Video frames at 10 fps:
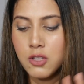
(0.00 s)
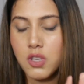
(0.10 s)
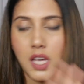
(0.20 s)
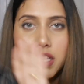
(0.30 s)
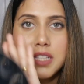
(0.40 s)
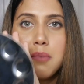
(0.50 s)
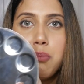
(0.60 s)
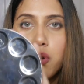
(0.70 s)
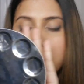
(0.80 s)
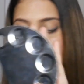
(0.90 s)
So yeah, that's
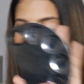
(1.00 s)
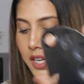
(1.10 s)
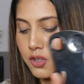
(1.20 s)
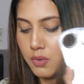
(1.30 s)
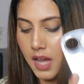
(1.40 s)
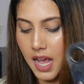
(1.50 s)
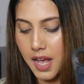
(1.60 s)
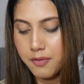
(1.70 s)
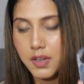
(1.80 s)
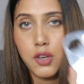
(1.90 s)
important thing to
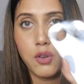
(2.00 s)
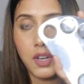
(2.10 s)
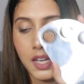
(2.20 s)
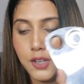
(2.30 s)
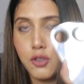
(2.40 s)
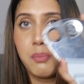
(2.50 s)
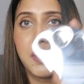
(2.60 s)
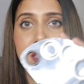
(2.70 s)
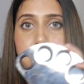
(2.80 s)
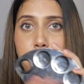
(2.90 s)
have in your kit, to
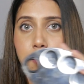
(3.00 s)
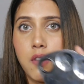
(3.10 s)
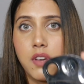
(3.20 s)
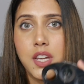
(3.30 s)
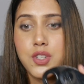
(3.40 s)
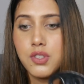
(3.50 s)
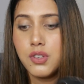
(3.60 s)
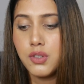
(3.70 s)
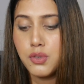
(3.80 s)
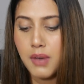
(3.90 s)
mix up your
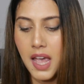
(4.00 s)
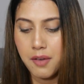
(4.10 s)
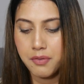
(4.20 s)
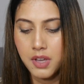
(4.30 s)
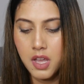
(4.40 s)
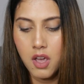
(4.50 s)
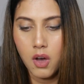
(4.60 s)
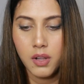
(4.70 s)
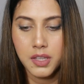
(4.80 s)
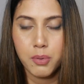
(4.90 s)
foundation, to have
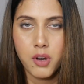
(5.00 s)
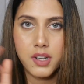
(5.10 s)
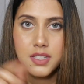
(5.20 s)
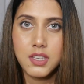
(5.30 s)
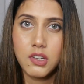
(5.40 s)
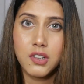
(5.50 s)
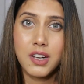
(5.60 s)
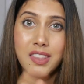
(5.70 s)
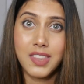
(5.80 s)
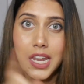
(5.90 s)
all the products here
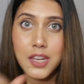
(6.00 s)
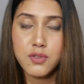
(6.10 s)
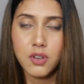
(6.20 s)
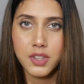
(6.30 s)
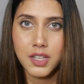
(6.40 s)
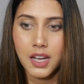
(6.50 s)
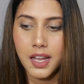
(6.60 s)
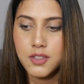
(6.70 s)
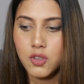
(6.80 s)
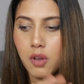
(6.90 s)
and then use it on the
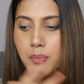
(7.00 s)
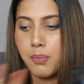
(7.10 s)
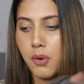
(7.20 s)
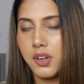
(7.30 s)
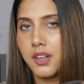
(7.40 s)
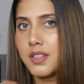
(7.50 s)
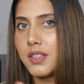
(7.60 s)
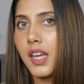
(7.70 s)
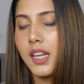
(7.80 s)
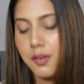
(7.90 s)
client so your product
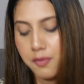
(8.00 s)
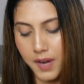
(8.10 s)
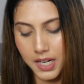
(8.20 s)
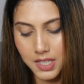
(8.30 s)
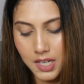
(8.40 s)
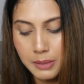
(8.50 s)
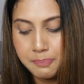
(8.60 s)
doesn't get infected.